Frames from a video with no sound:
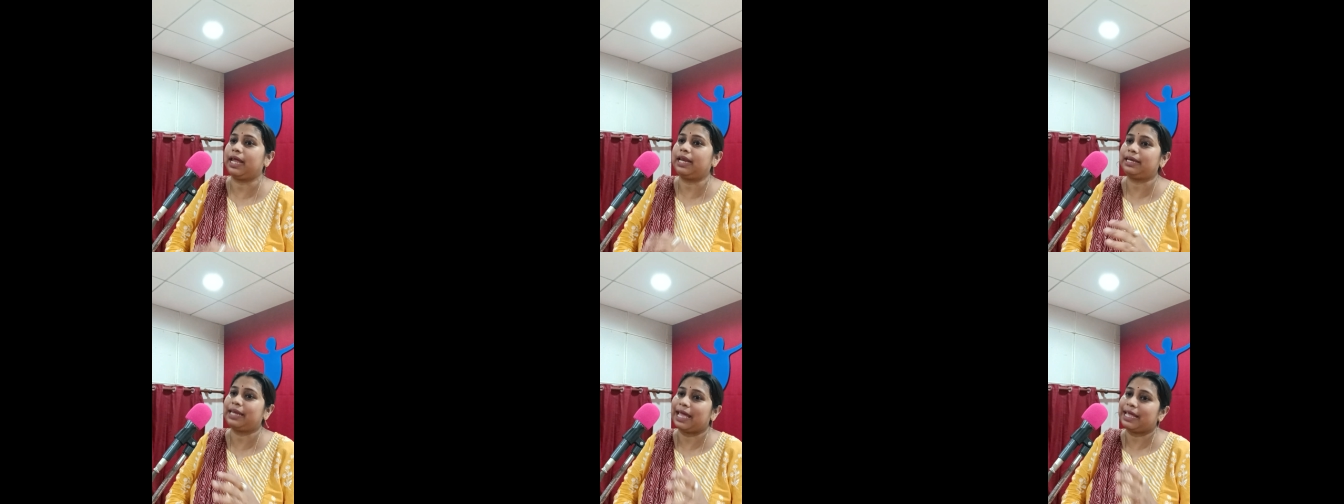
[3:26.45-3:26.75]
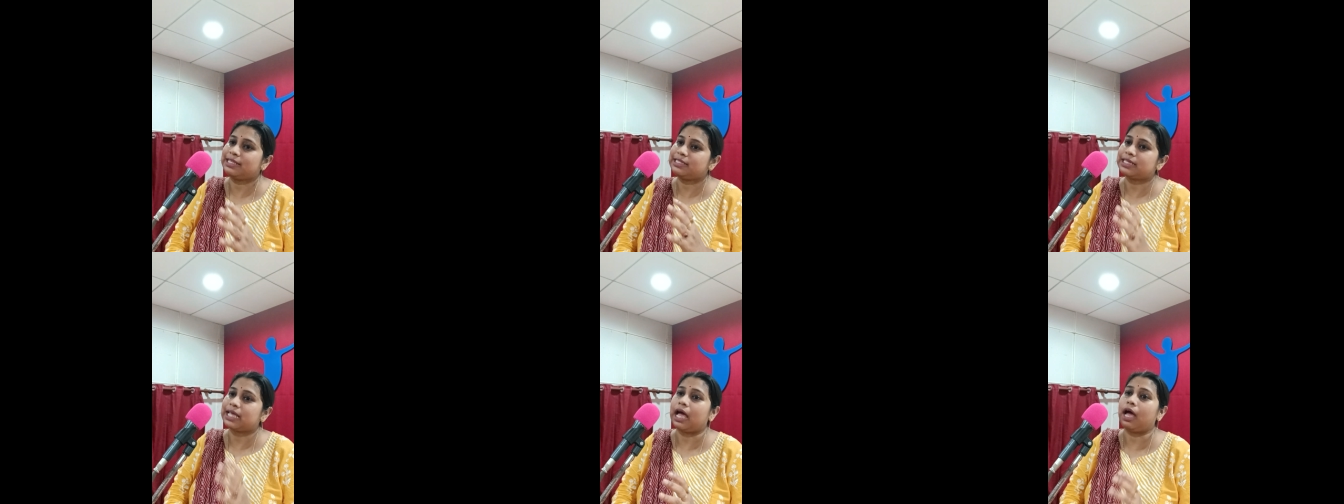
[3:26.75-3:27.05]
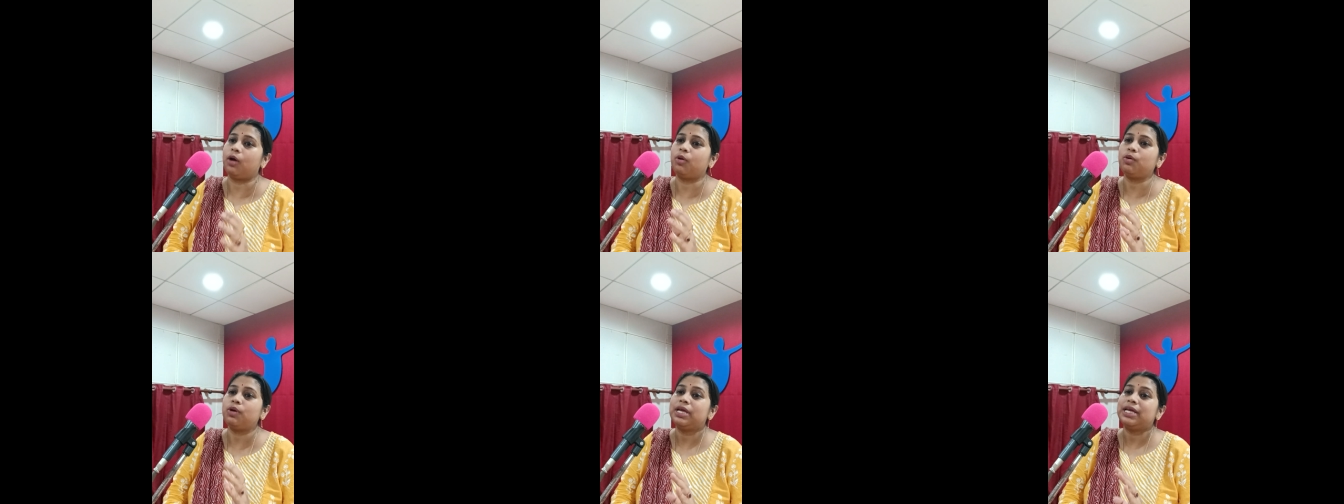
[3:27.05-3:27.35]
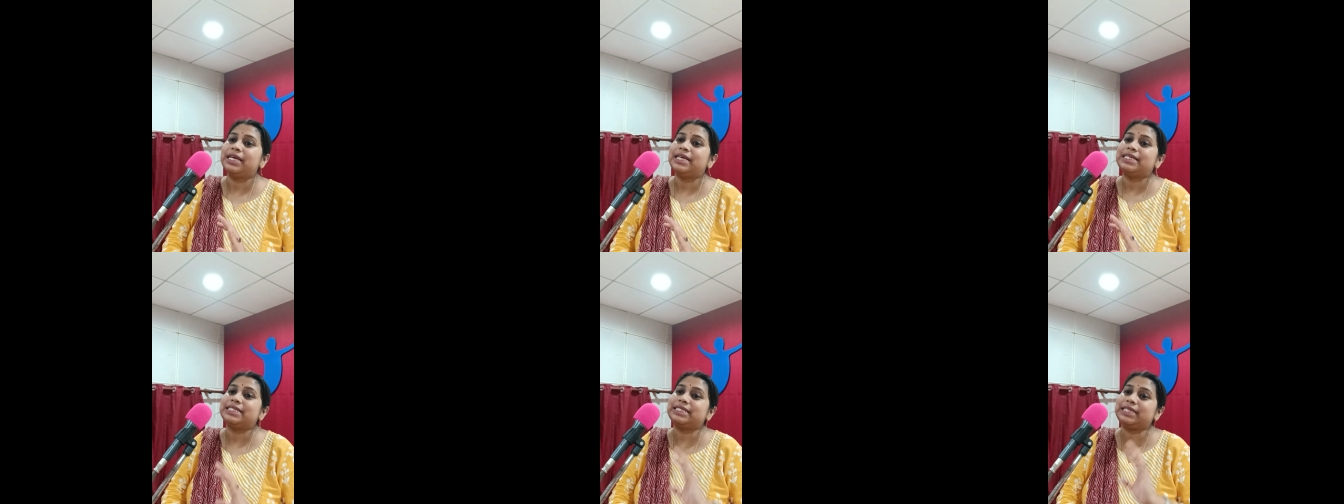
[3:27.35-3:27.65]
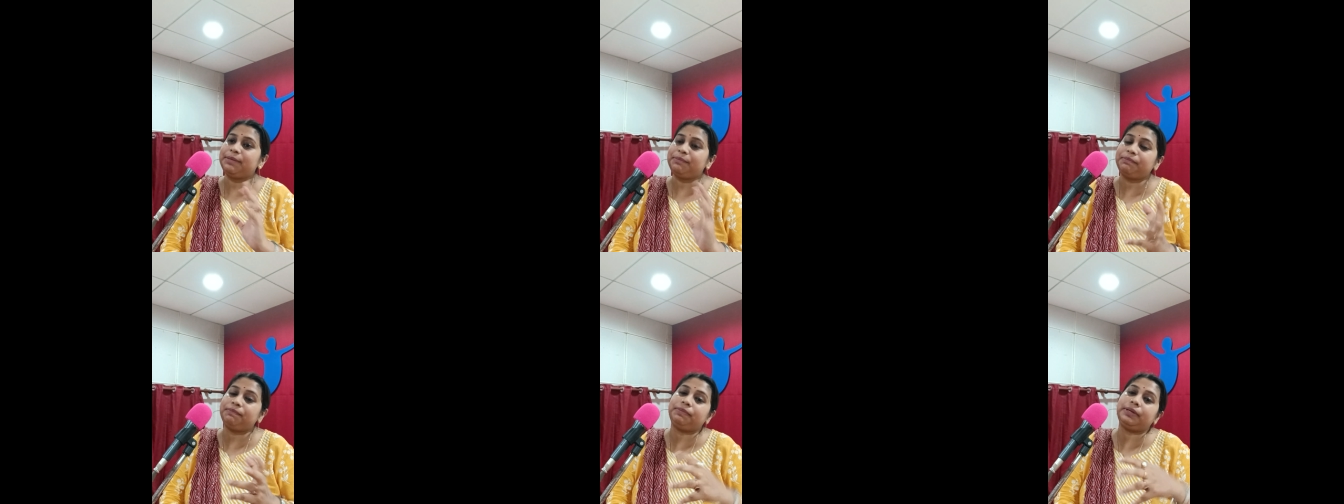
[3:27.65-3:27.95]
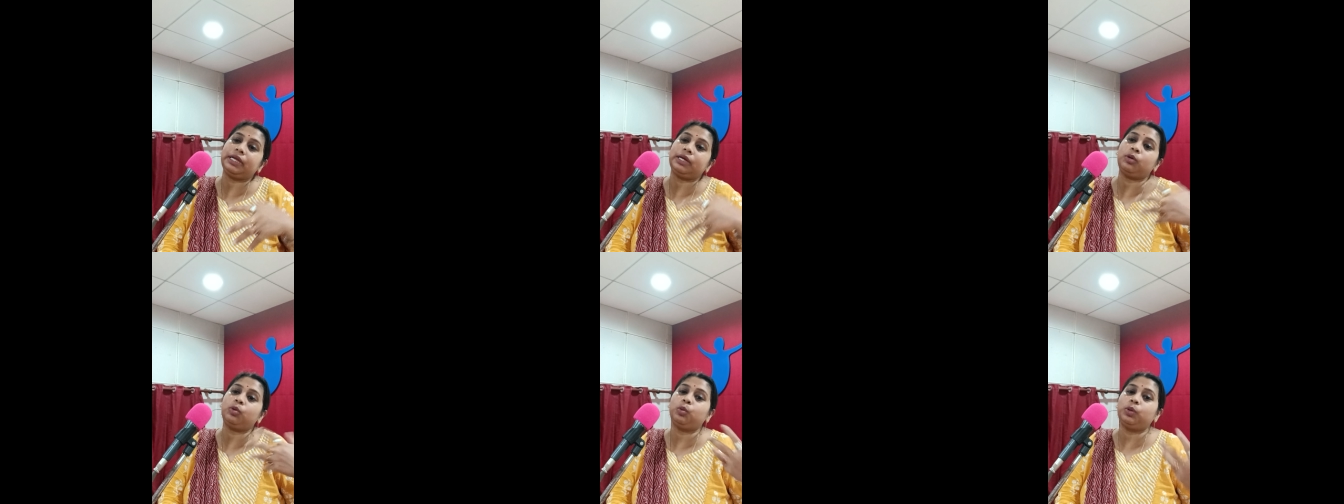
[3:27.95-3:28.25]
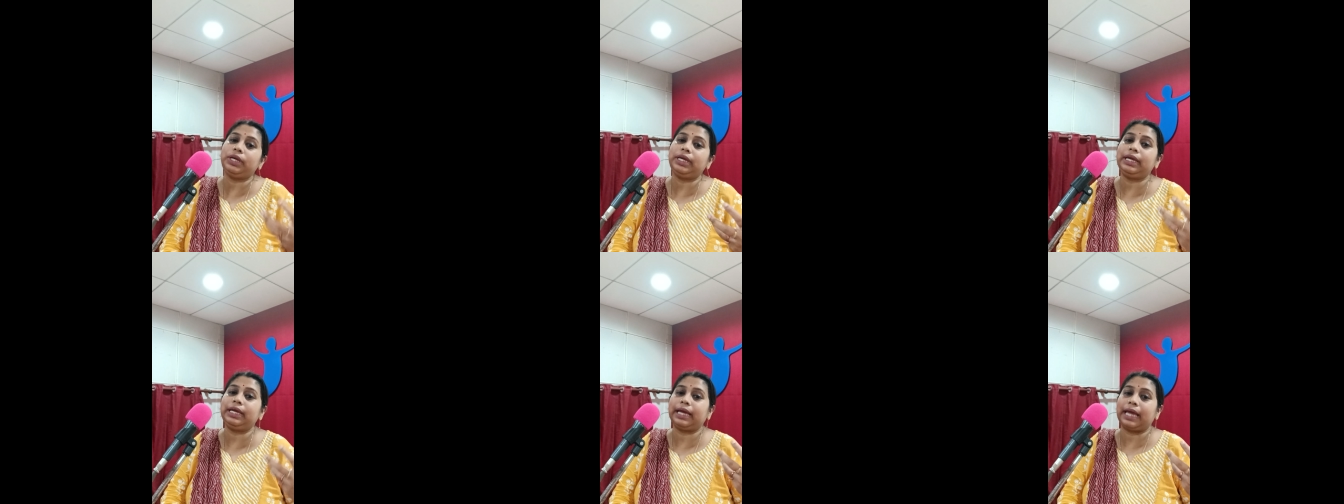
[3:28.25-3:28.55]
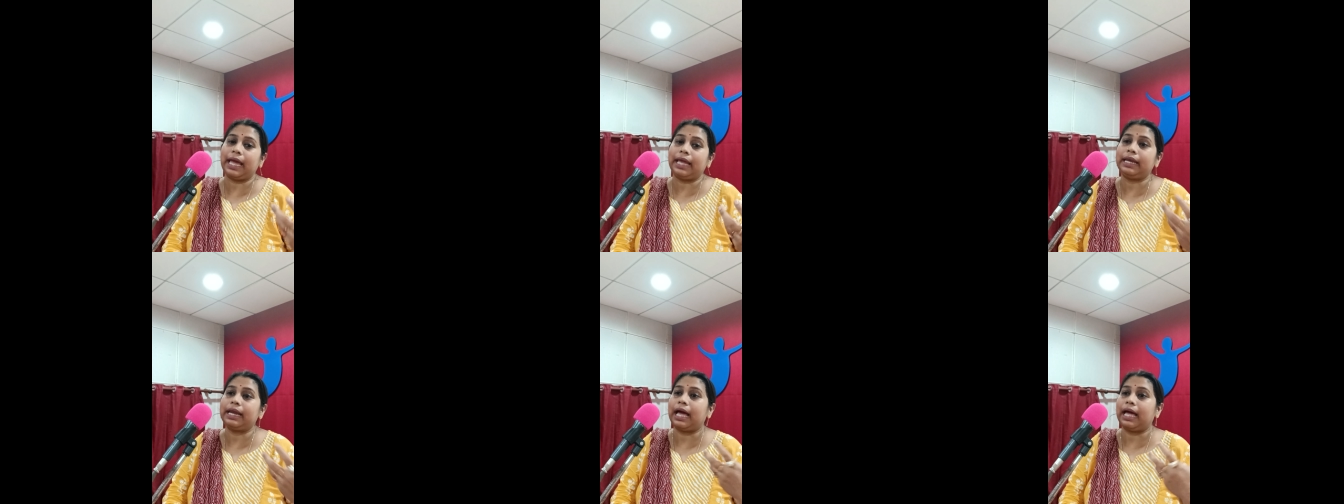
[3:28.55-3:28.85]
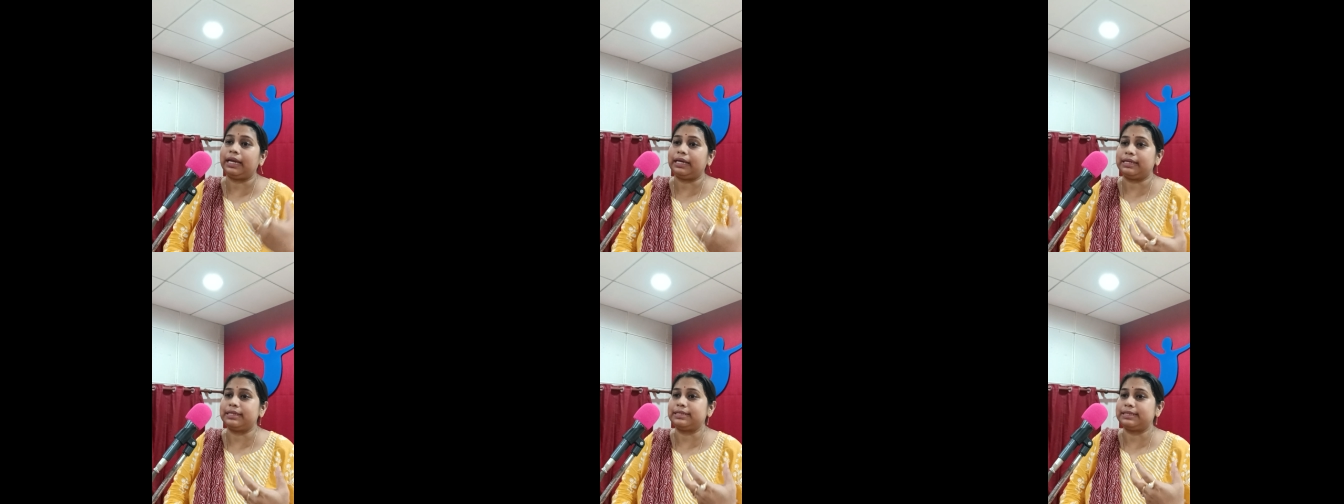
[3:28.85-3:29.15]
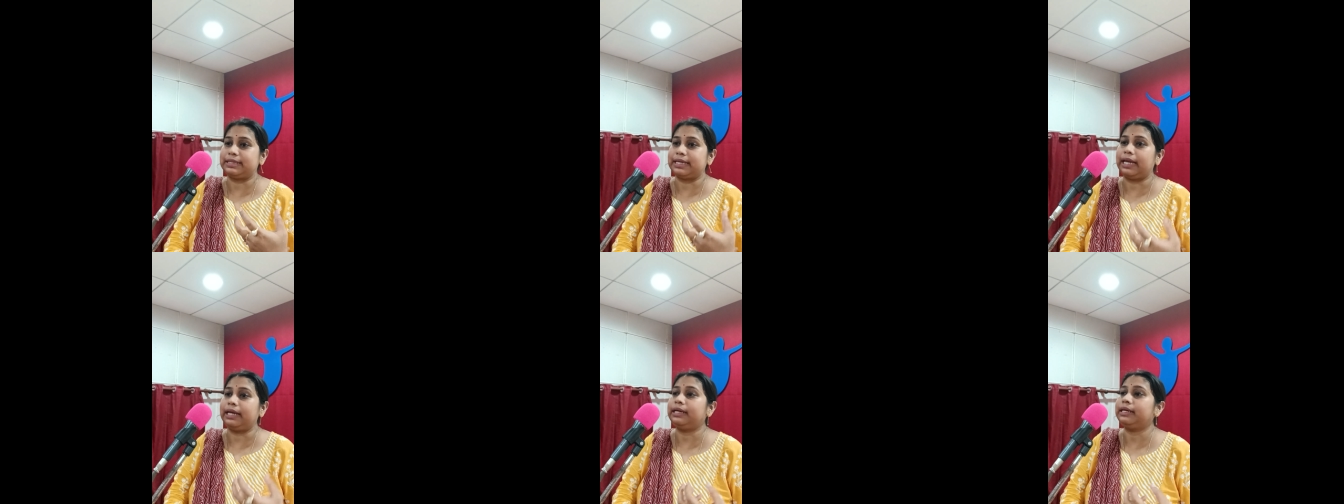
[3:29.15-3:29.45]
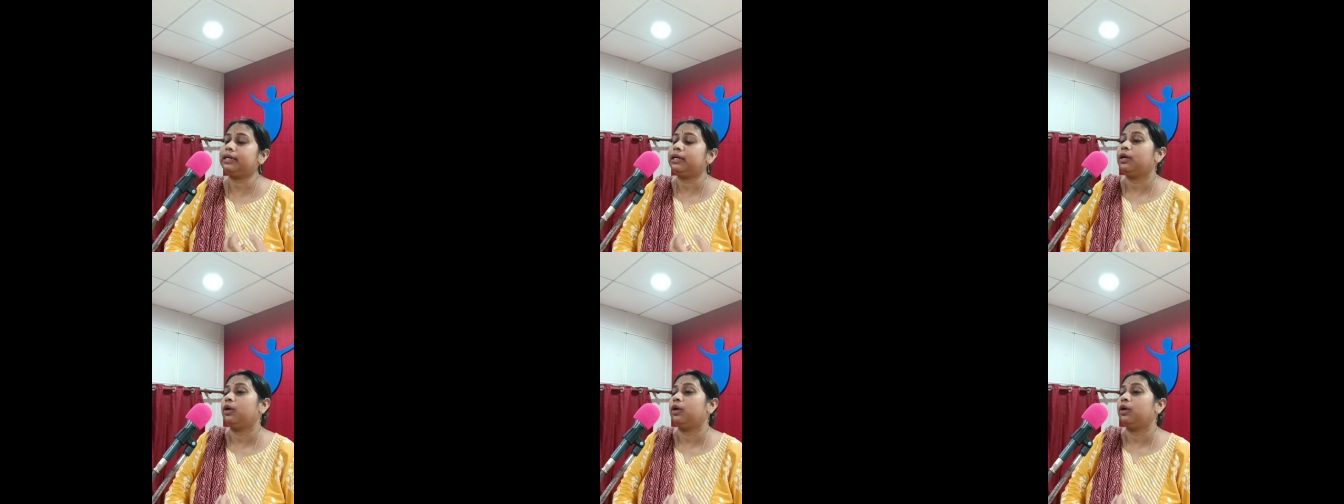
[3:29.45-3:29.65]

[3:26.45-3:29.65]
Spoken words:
And that's how simply we can understand